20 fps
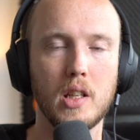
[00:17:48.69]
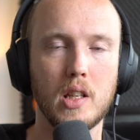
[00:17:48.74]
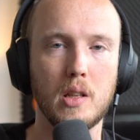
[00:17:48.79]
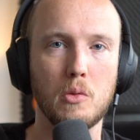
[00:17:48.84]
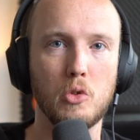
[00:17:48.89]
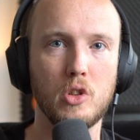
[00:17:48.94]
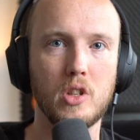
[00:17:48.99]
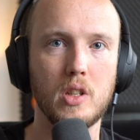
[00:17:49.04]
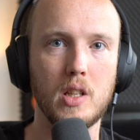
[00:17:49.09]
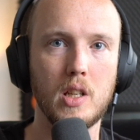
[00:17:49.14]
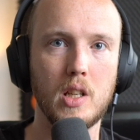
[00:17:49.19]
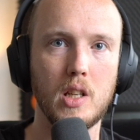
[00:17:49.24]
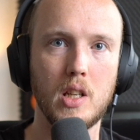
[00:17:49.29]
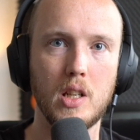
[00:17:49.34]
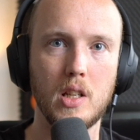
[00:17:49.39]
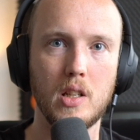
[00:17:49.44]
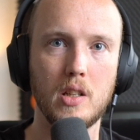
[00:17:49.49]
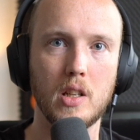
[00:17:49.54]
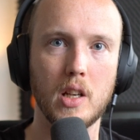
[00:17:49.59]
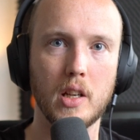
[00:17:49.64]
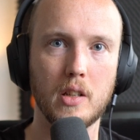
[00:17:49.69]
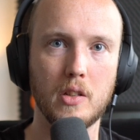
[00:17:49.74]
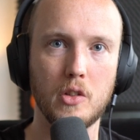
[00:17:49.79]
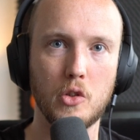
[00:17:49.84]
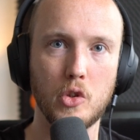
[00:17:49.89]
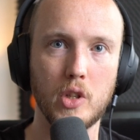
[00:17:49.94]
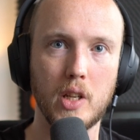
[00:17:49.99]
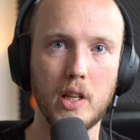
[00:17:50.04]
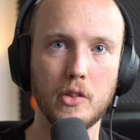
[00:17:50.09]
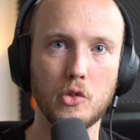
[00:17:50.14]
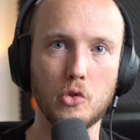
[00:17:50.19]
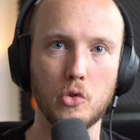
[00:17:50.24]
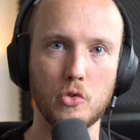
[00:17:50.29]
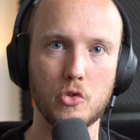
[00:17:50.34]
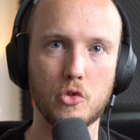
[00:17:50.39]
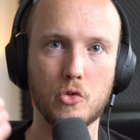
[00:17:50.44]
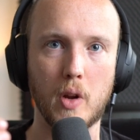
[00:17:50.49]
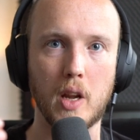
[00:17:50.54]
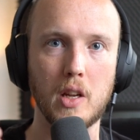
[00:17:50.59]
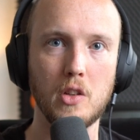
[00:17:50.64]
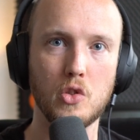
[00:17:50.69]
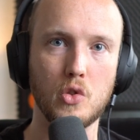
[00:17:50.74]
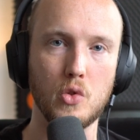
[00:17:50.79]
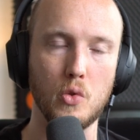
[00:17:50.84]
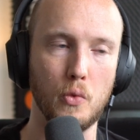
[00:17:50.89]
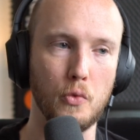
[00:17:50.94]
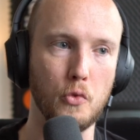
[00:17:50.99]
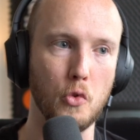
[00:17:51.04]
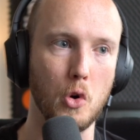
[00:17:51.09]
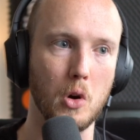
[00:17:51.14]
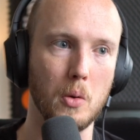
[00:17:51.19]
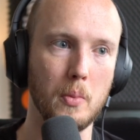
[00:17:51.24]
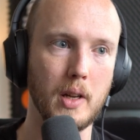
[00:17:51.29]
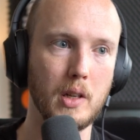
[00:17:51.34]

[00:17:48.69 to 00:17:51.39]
you need constraints to form.